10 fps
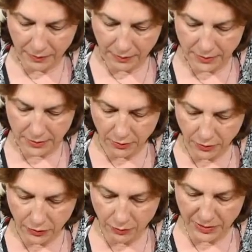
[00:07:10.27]
So
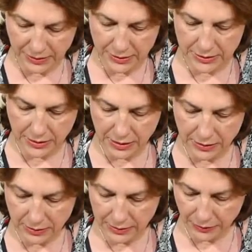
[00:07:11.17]
you mix
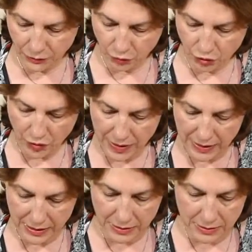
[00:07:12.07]
and then you
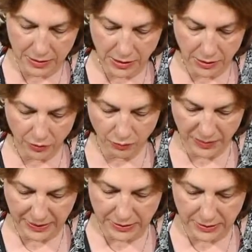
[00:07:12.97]
try, you
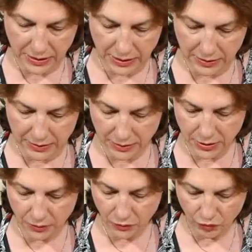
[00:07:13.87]
mix and then
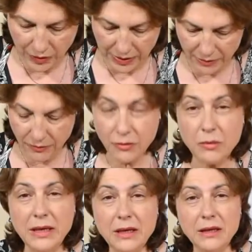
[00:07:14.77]
you try. You know
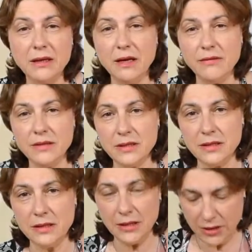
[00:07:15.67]
why I love this
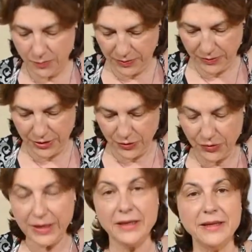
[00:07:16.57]
dish? Because you
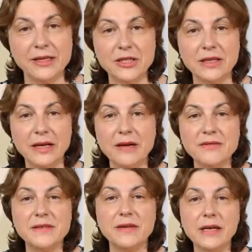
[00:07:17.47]
can actually have
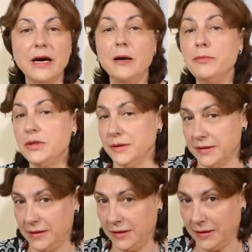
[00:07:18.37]
3 options
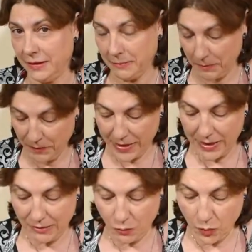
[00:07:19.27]
here.
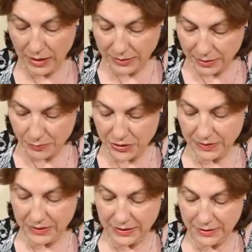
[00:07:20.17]
And one option
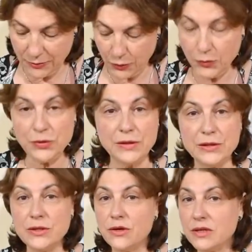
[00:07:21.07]
is to use the
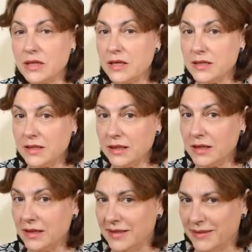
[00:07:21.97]
sauce as the
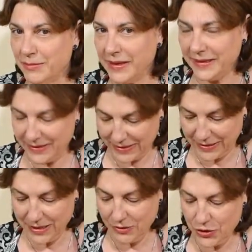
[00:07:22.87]
condiment,
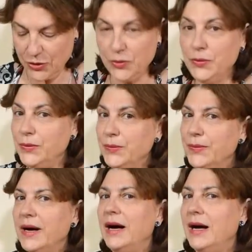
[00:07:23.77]
and I'll show you
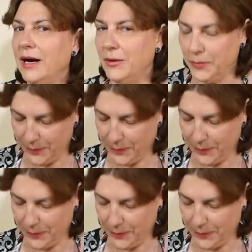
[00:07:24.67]
how.